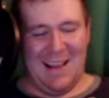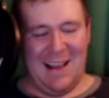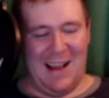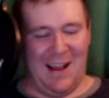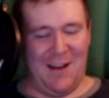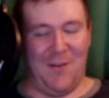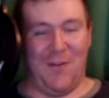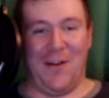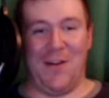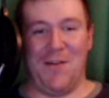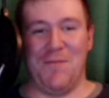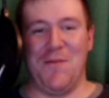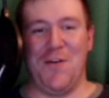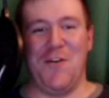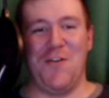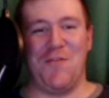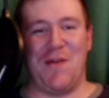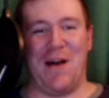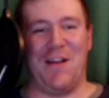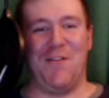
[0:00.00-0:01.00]
I don't want to
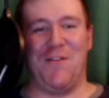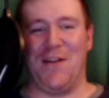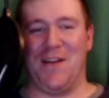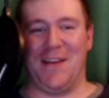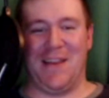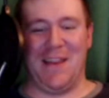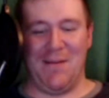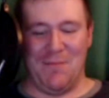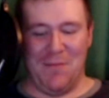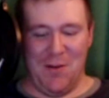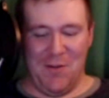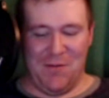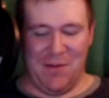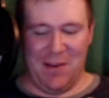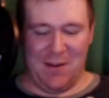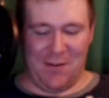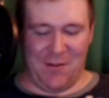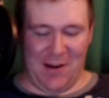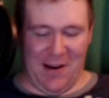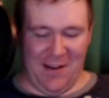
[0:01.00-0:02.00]
move. I don't want to keep
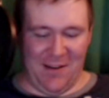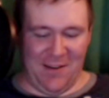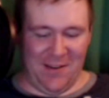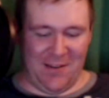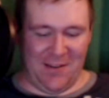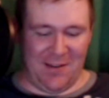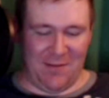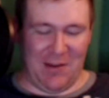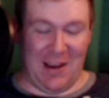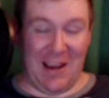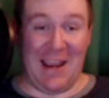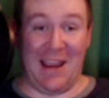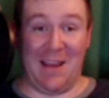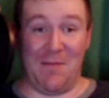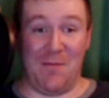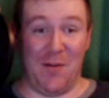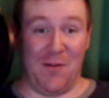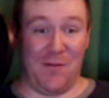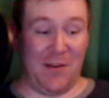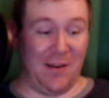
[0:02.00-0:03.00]
moving around and stuff. I
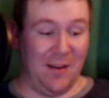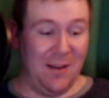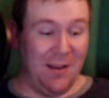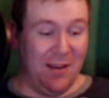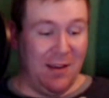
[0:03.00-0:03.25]
hate moving.